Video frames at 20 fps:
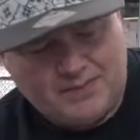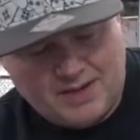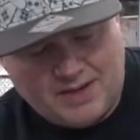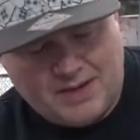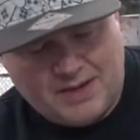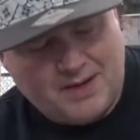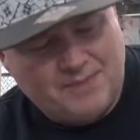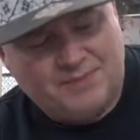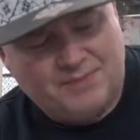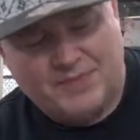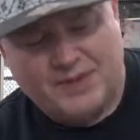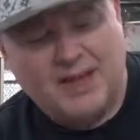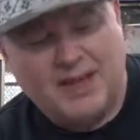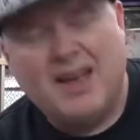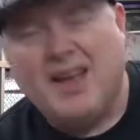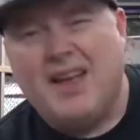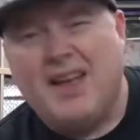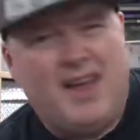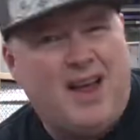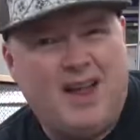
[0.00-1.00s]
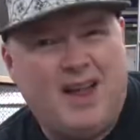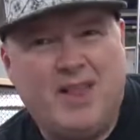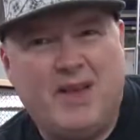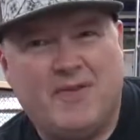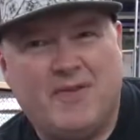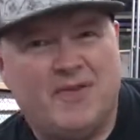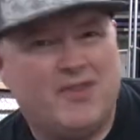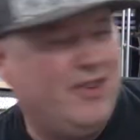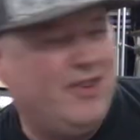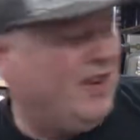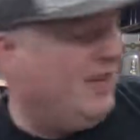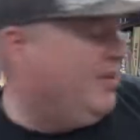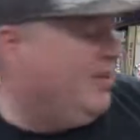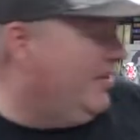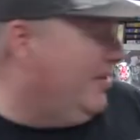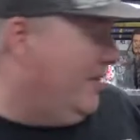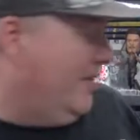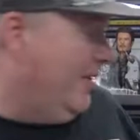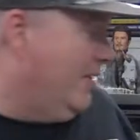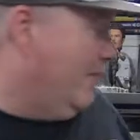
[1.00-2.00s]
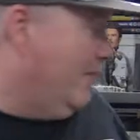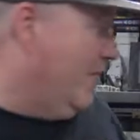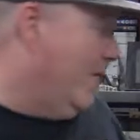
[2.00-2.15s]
I love Crash, so that's